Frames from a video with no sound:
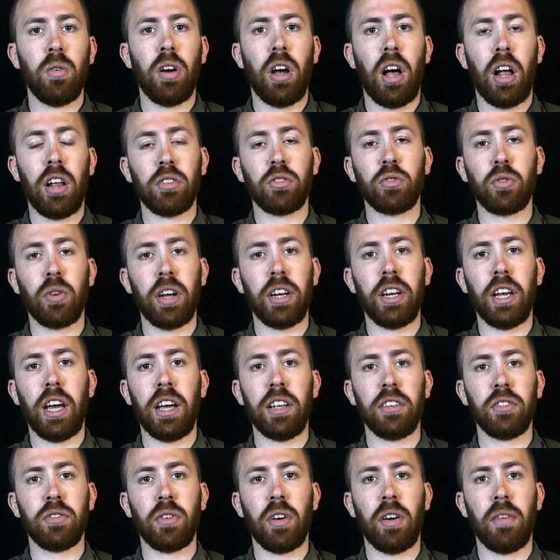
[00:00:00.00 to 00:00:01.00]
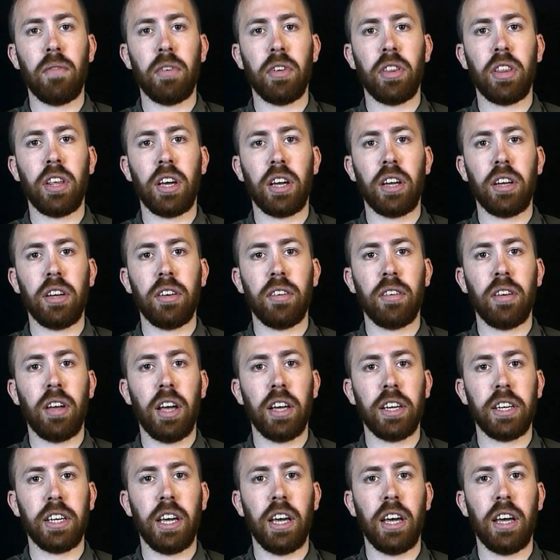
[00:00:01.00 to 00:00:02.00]
I'll try to answer everything
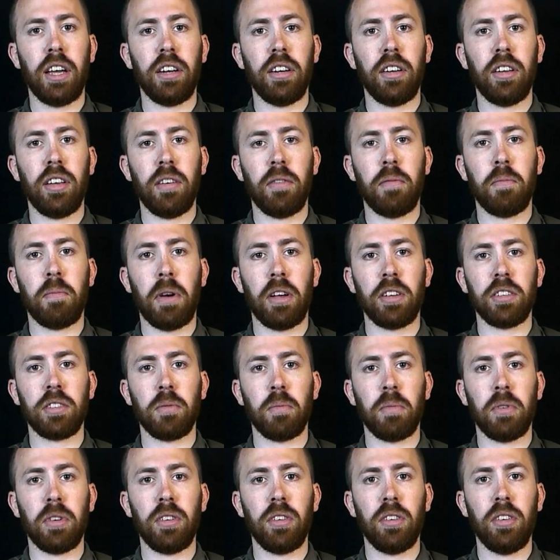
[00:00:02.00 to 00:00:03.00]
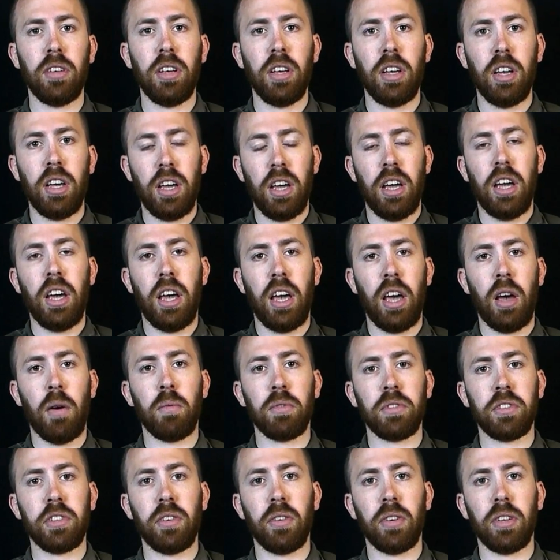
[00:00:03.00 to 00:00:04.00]
I can if possible, and
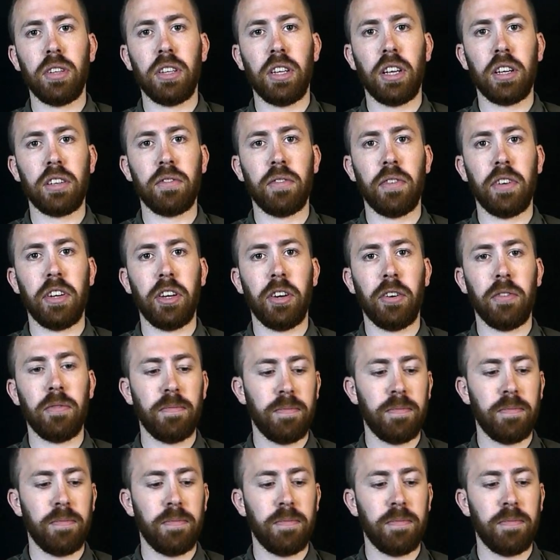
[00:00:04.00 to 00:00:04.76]
we'll see you on the next video.